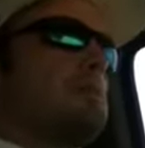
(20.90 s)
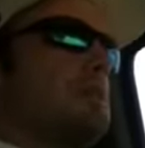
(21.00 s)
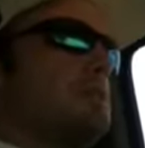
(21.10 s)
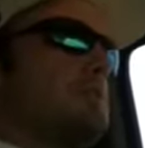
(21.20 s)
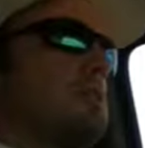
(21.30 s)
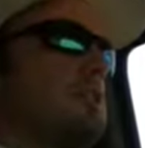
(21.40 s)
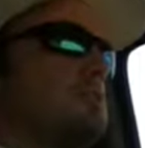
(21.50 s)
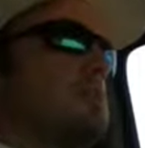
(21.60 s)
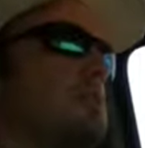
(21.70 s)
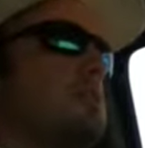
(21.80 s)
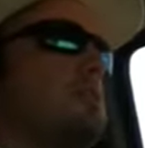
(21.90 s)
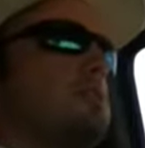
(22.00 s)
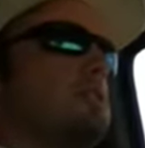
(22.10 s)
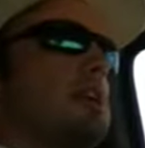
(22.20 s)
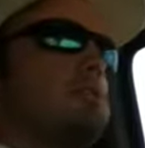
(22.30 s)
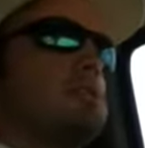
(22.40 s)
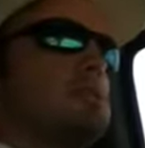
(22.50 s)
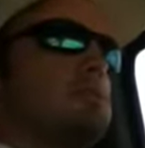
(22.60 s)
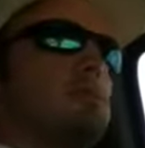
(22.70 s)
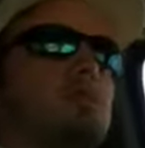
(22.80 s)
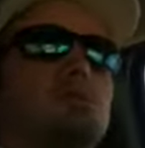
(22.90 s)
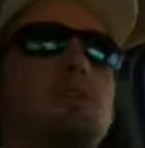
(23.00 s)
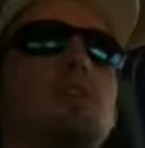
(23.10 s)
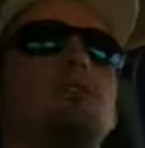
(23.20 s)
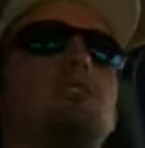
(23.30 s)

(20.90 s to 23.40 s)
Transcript: Going through Hillsboro and Covington, real small